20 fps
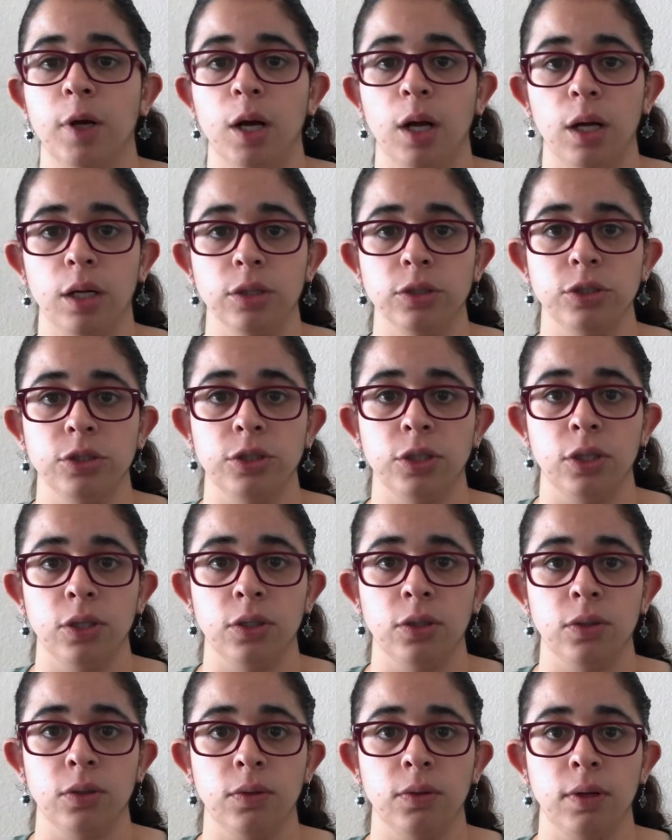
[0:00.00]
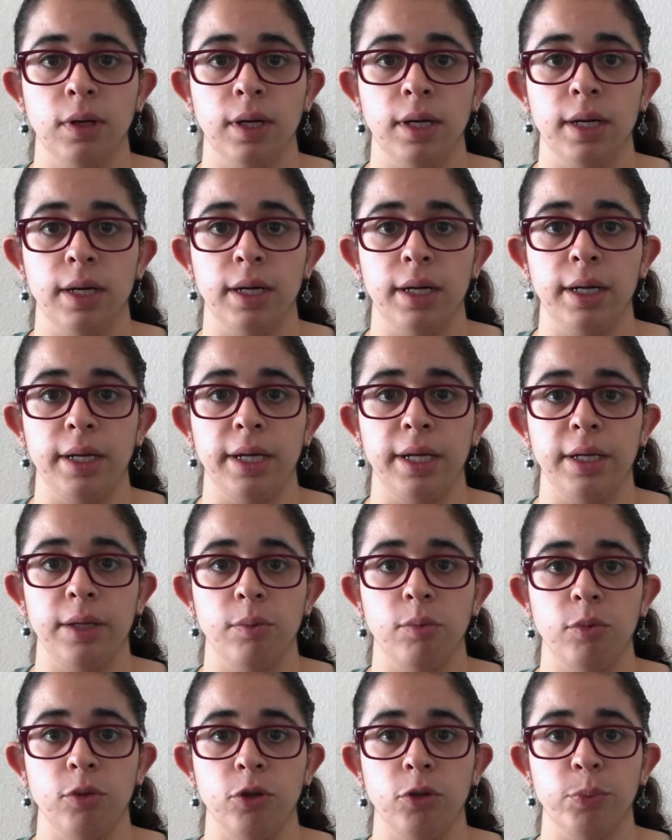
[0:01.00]
Also, I
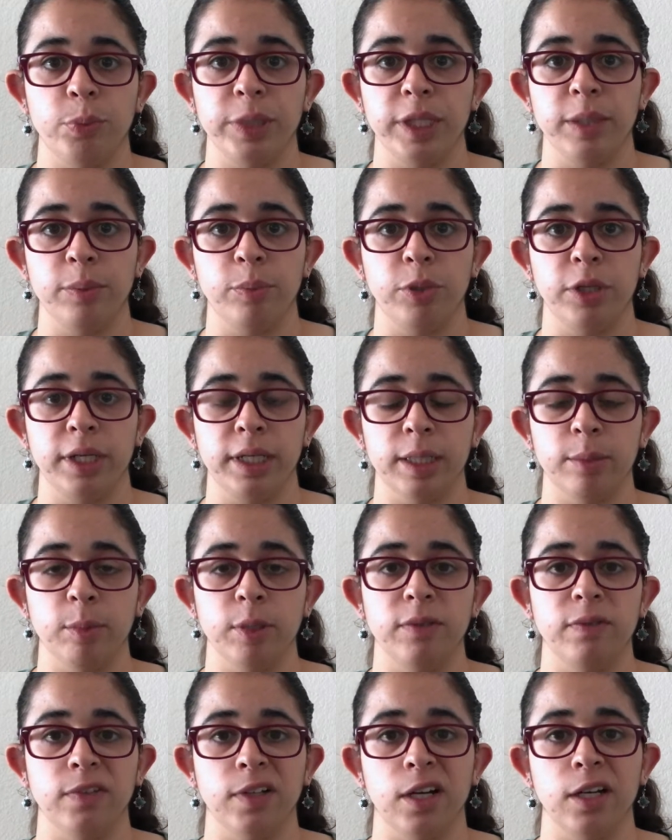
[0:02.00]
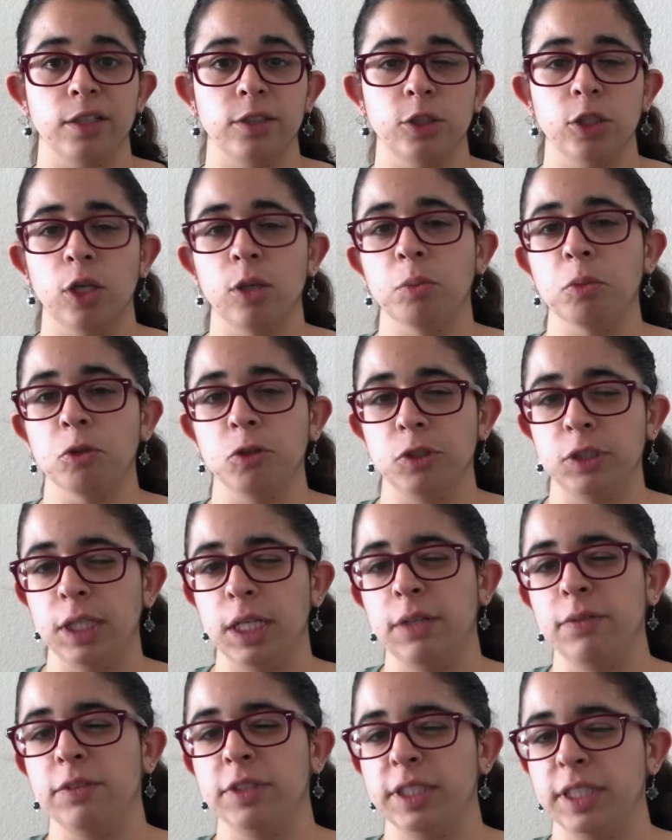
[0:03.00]
will be putting out my vlogs almost
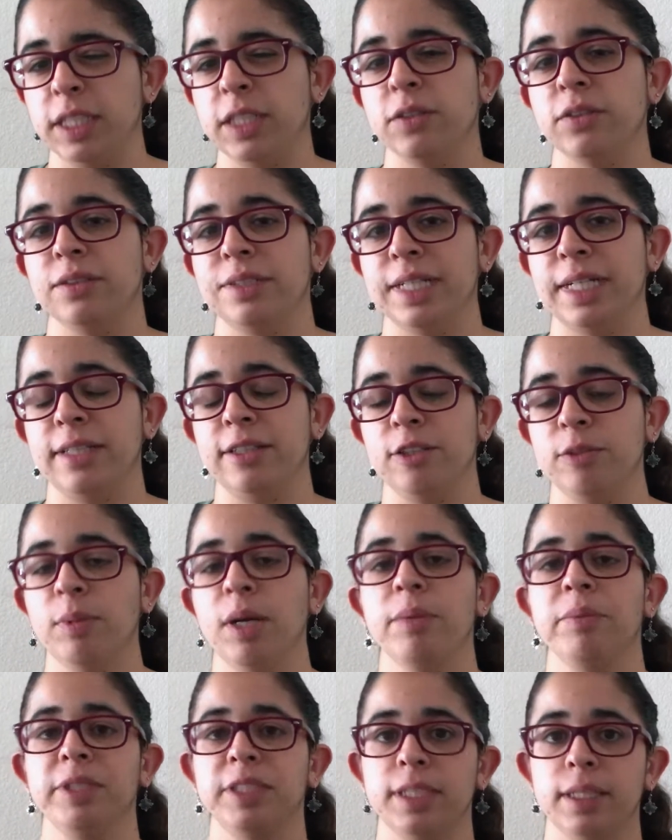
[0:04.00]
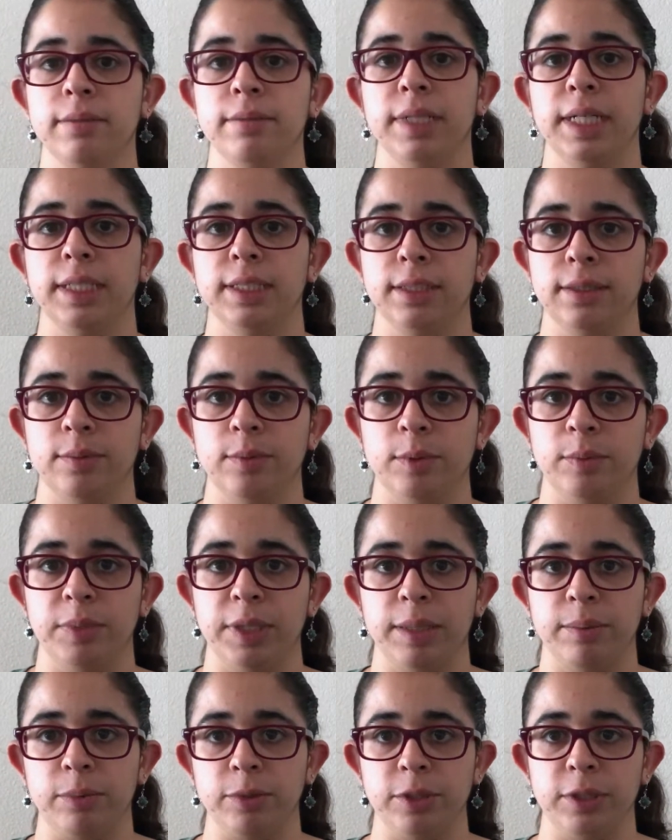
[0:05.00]
every single day. There might be some days I won't be
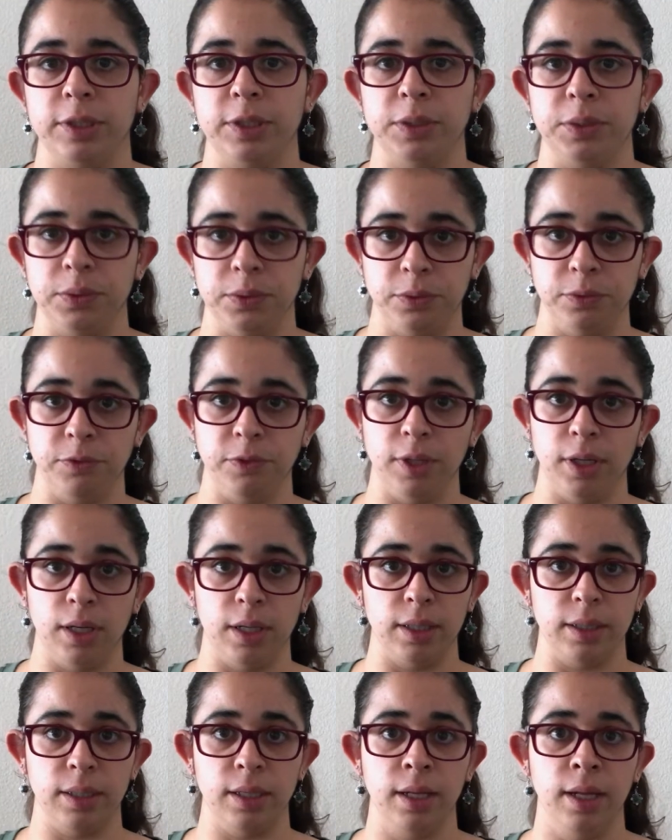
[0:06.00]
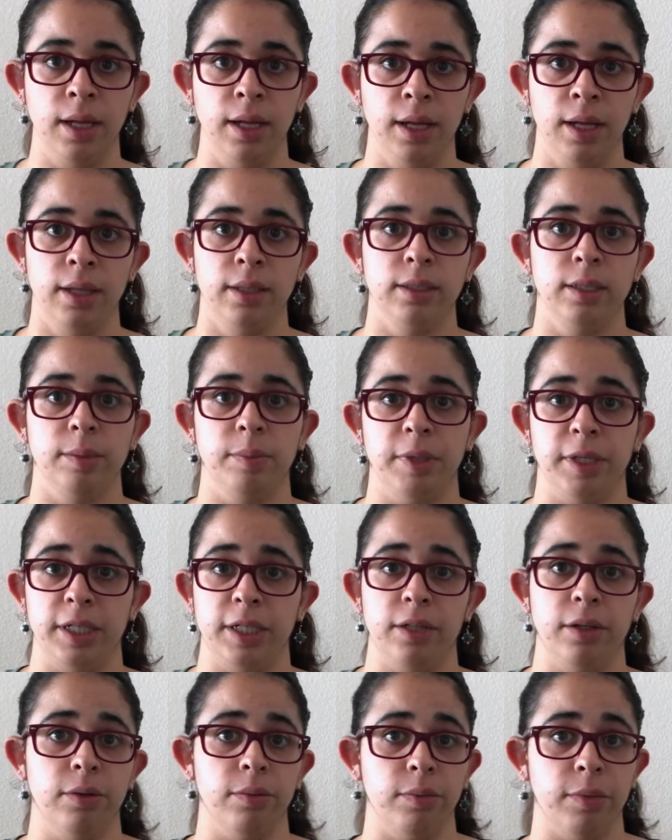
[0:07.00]
able to vlog,
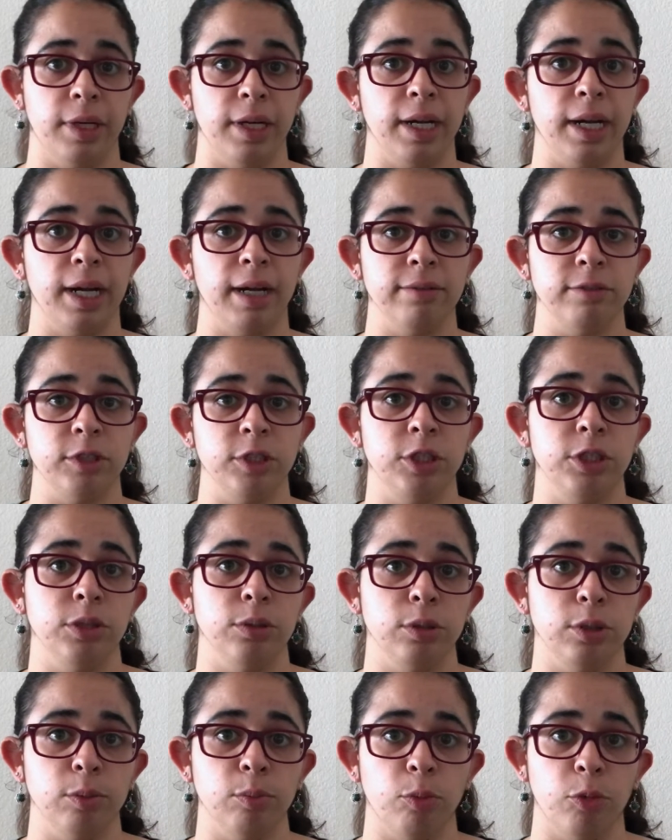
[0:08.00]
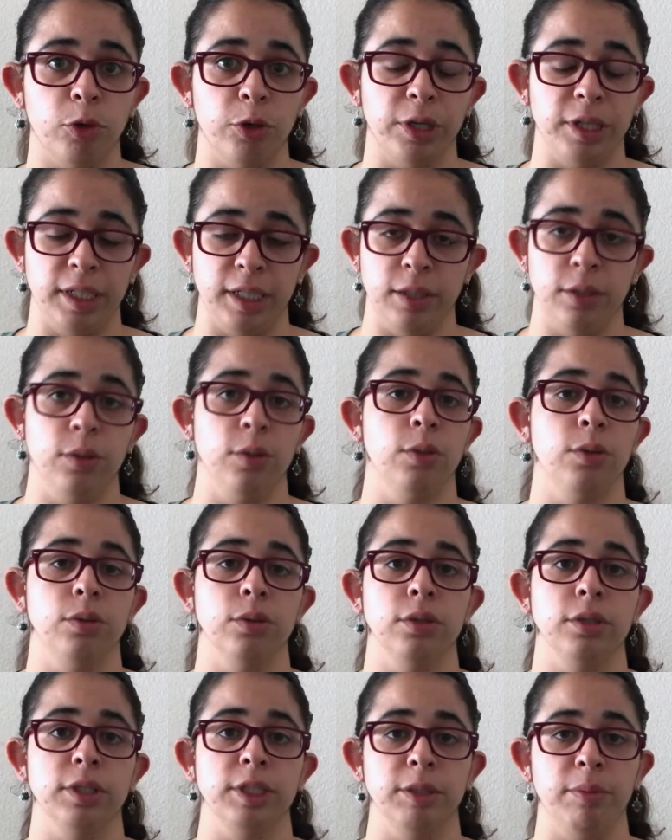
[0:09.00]
depending on what I have to do in the morning
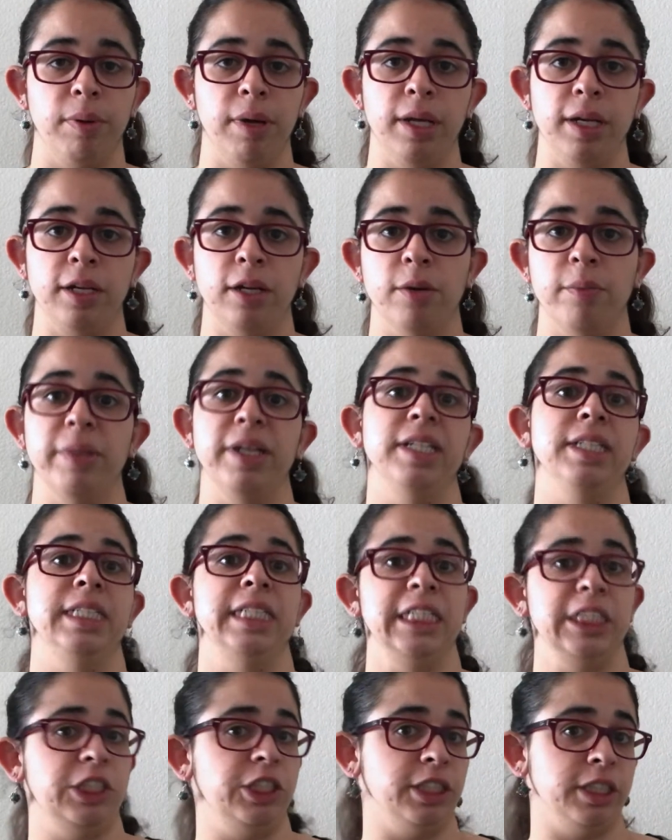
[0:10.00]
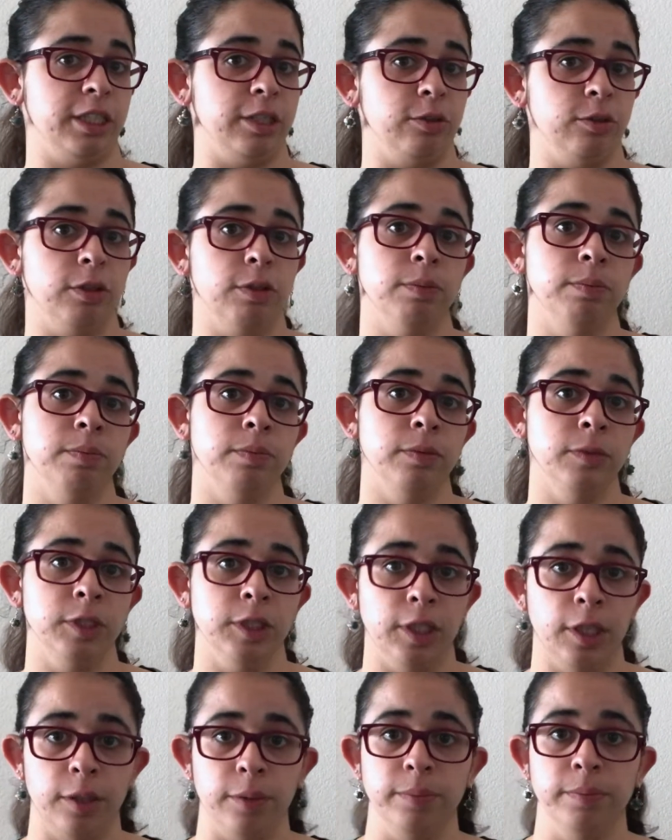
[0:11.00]
or depending on my teaching schedule.
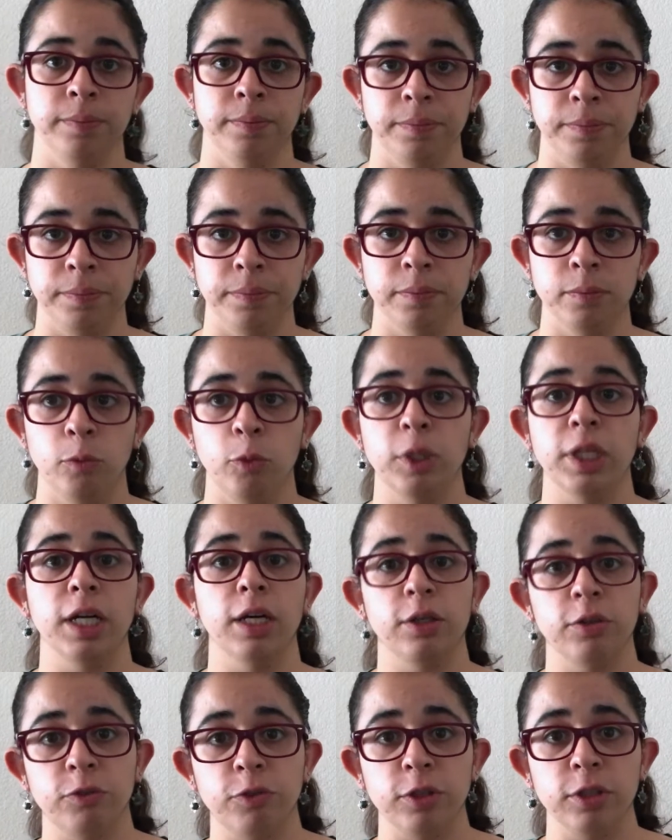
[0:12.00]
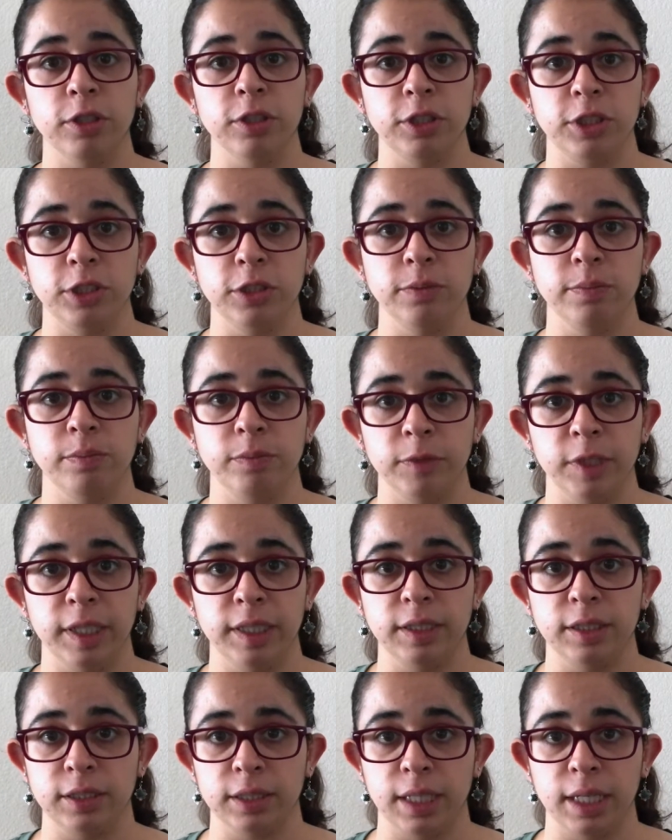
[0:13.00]
So, without further ado,
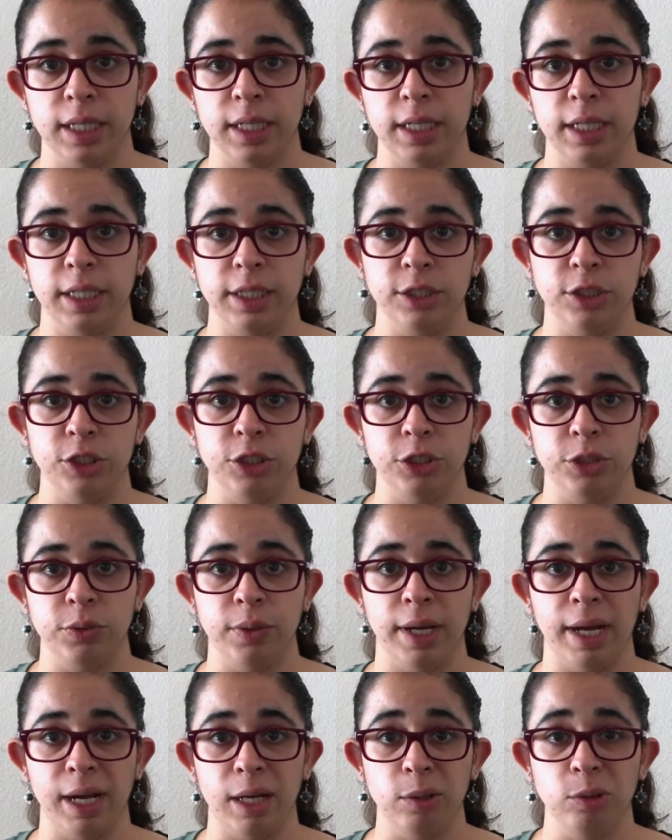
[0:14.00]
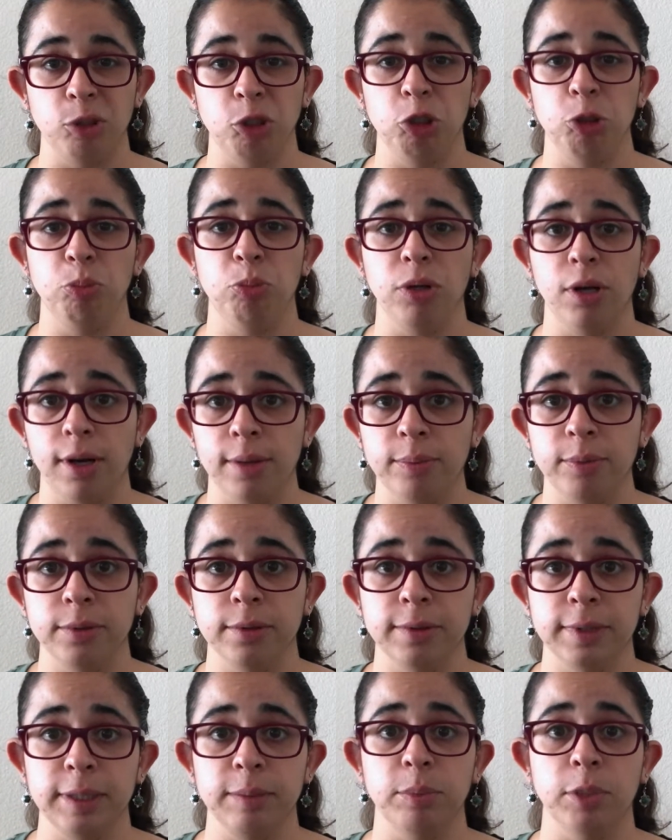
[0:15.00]
let's get into how to
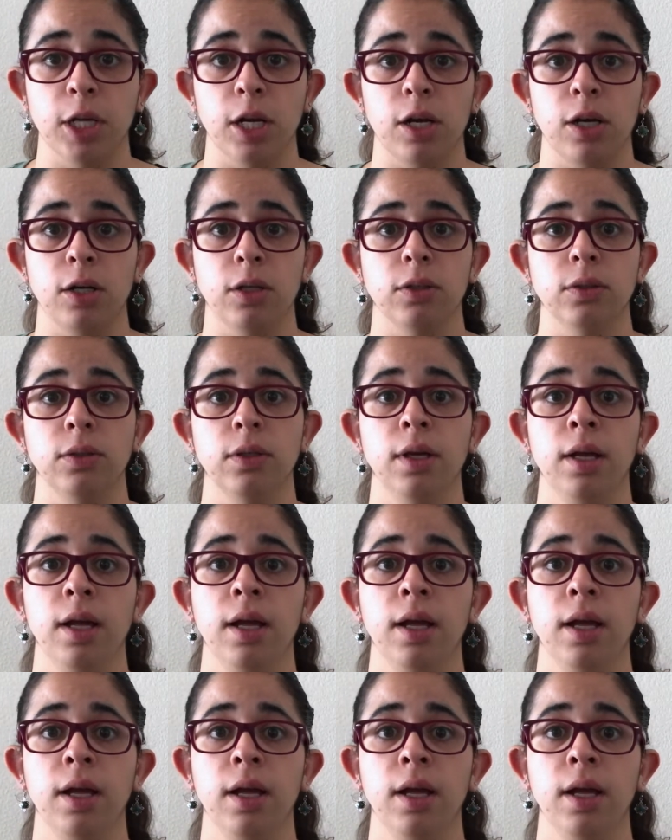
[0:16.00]
properly blow